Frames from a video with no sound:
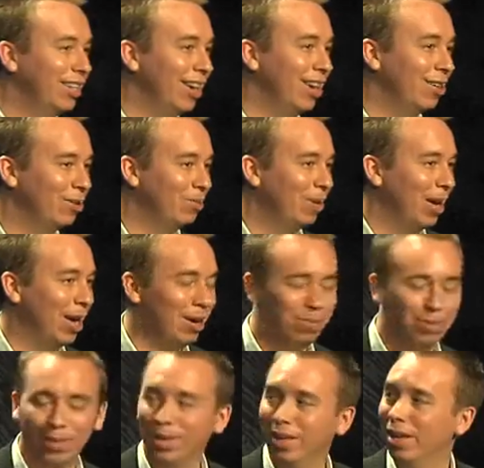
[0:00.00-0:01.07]
task
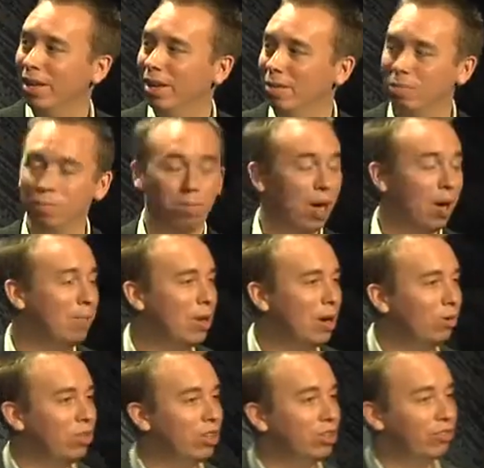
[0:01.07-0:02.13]
perhaps and
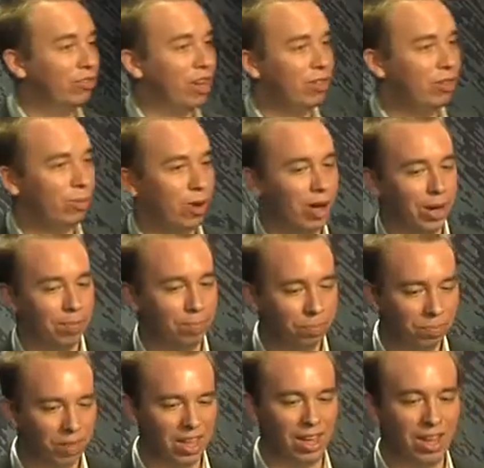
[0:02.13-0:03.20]
built it straight away.
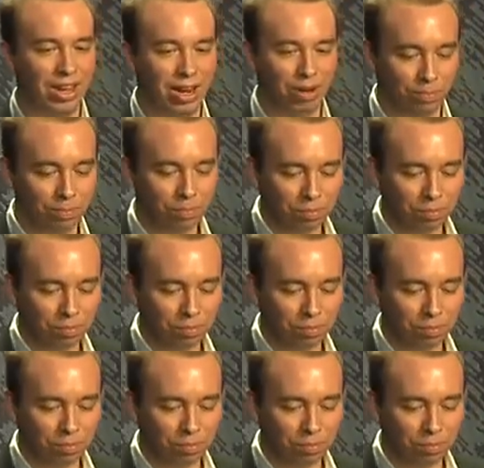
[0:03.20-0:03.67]
Now,